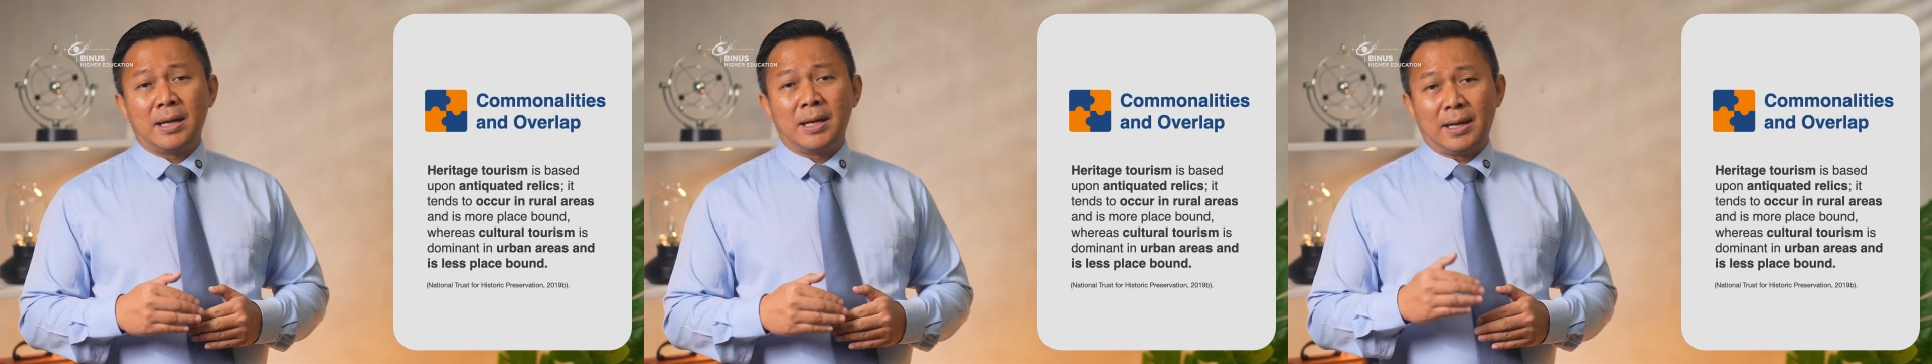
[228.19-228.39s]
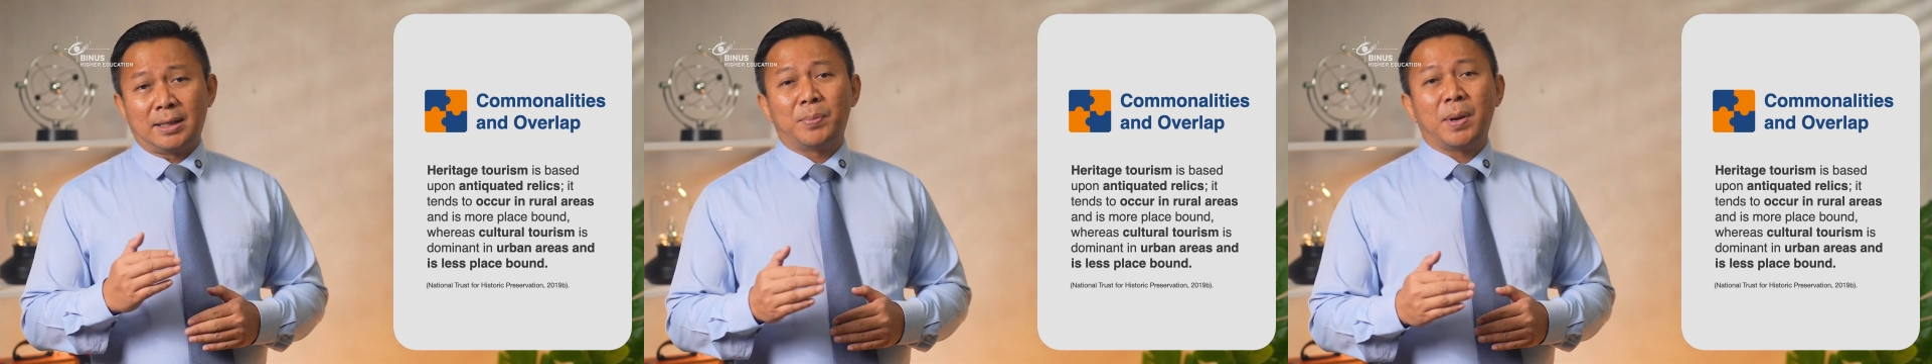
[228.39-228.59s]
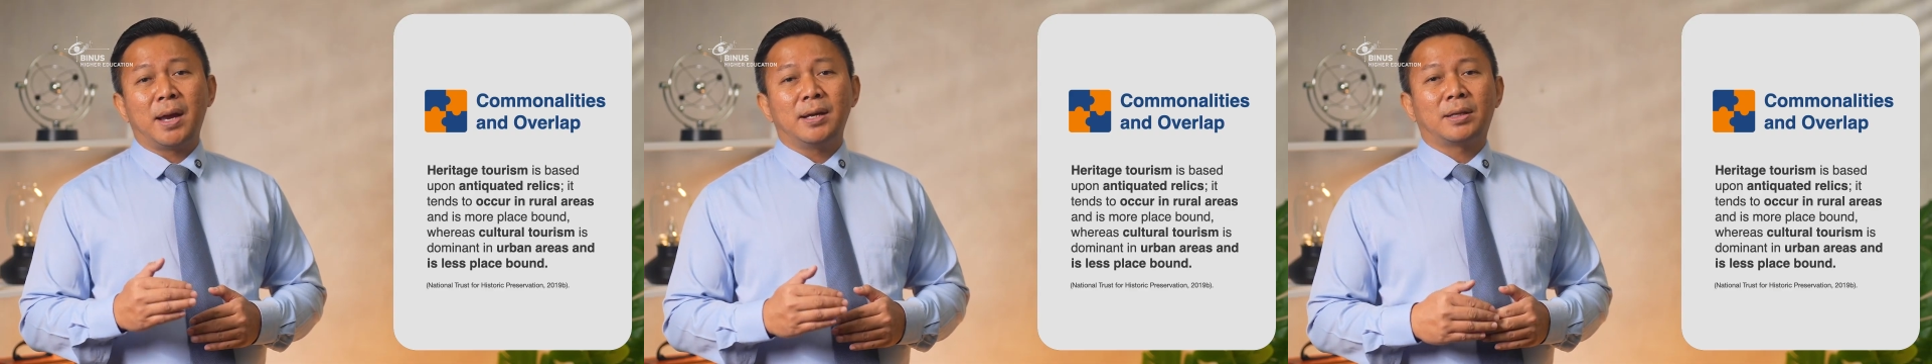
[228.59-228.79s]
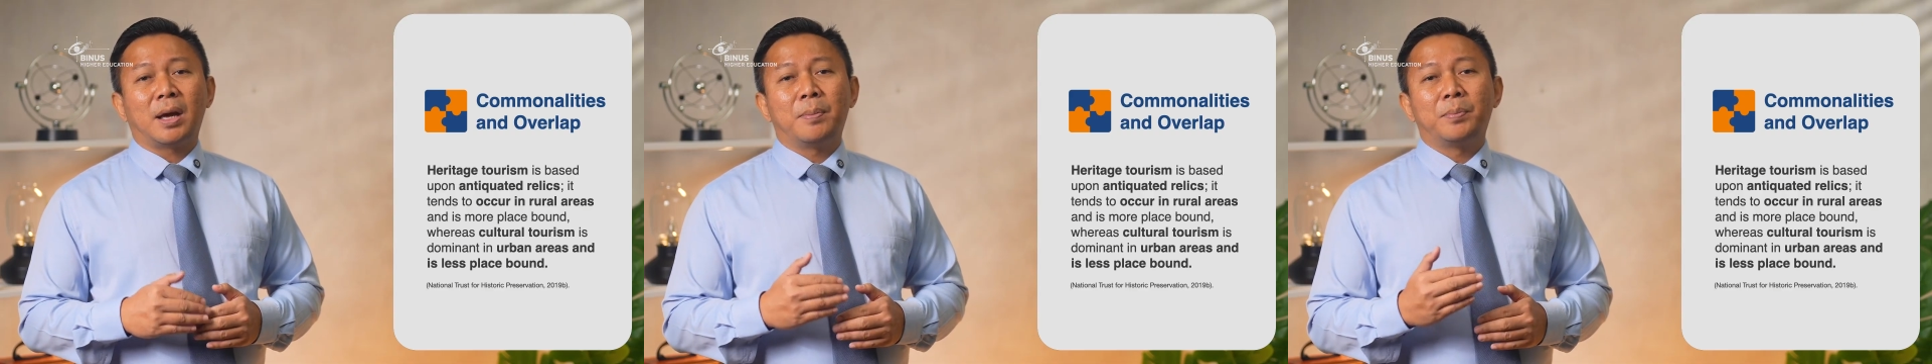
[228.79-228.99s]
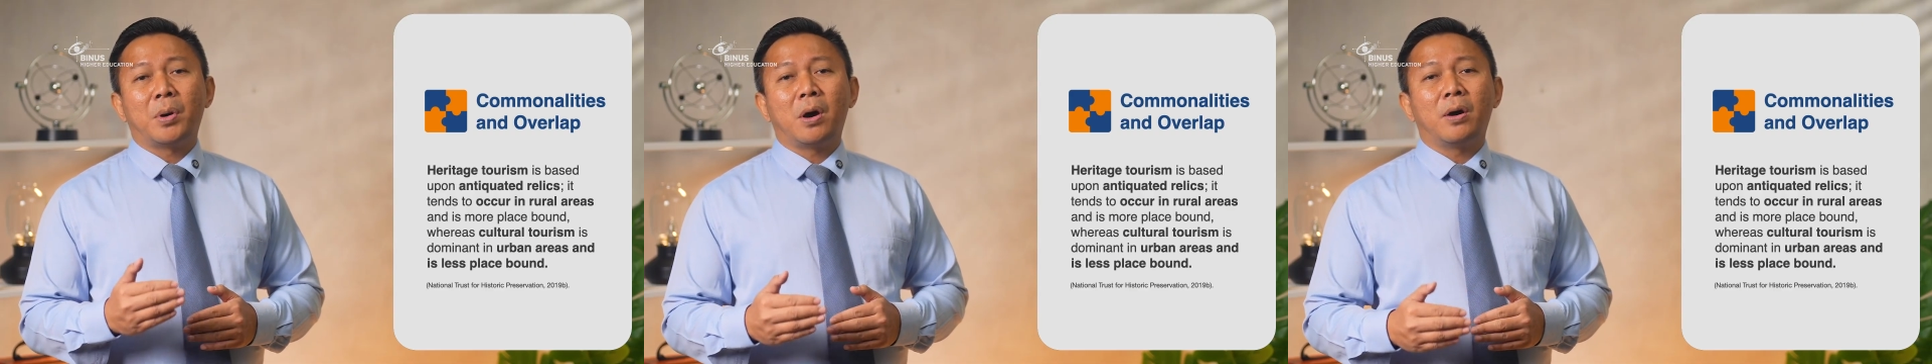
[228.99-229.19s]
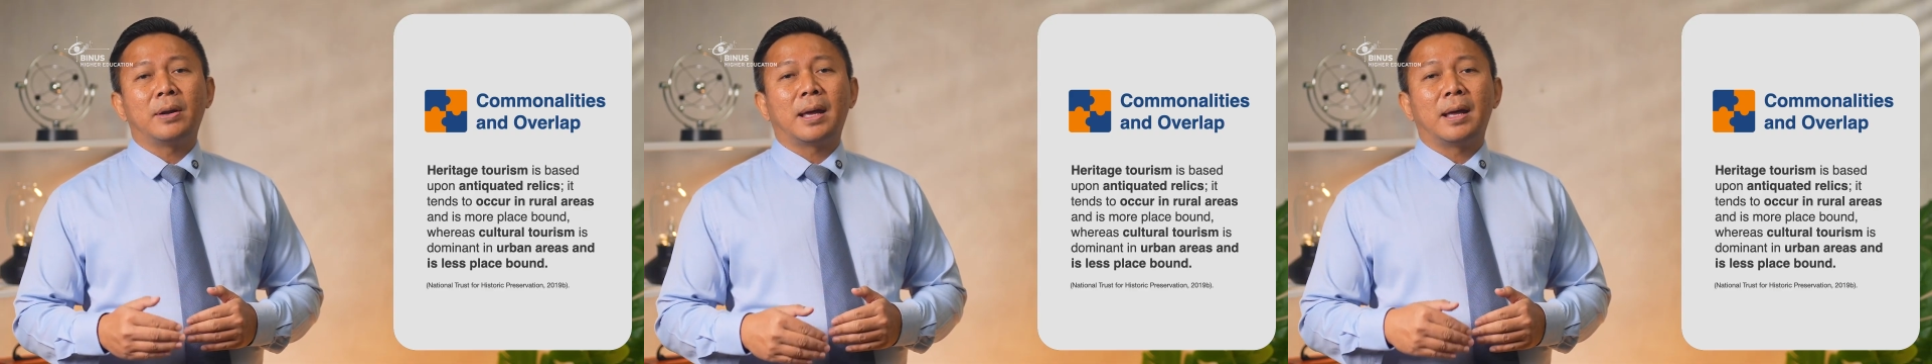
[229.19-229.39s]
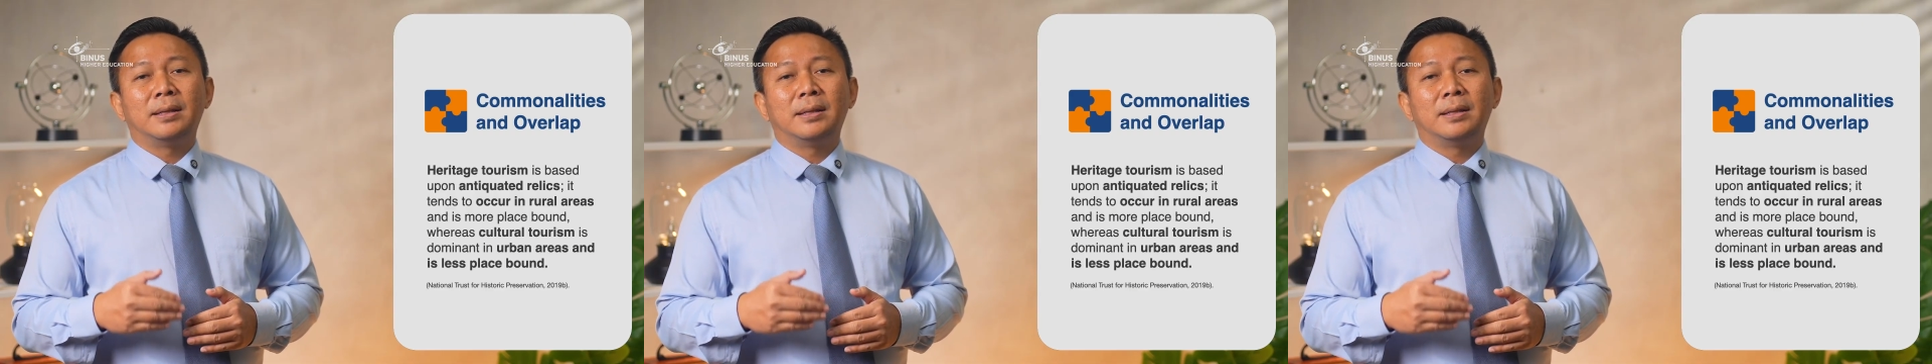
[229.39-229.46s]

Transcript: is based upon